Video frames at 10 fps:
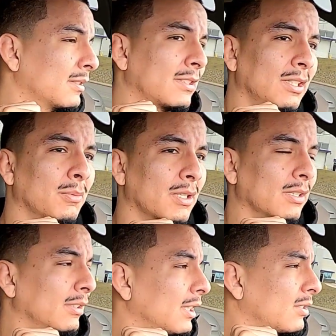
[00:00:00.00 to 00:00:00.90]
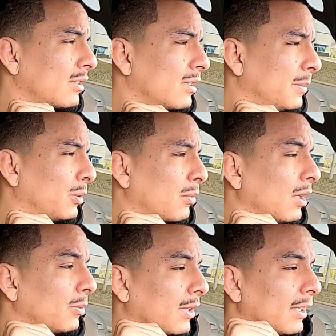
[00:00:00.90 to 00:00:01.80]
see what other things are gonna be
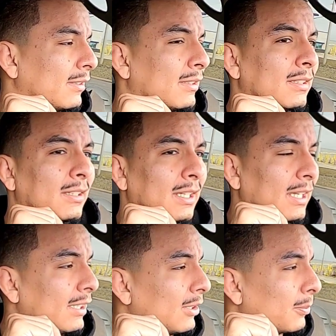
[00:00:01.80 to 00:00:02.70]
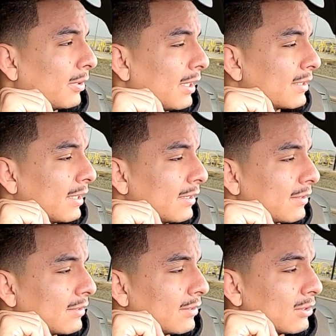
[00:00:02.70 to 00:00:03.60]
wrong with it, and in the process,
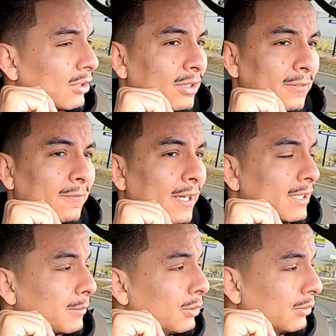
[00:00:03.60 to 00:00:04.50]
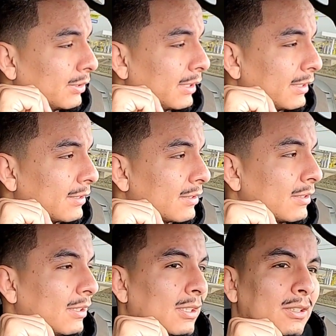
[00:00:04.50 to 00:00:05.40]
started to find some coolant leaks,
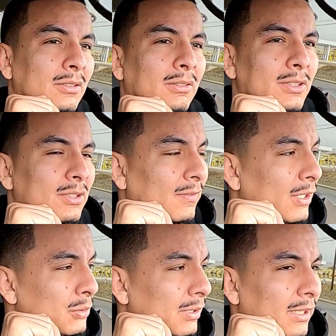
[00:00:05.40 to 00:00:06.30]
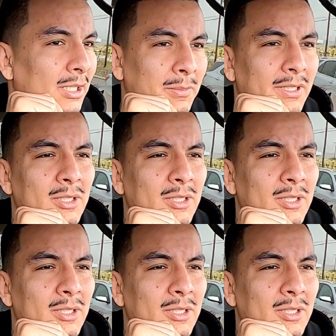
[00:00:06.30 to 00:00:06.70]
which eventually led me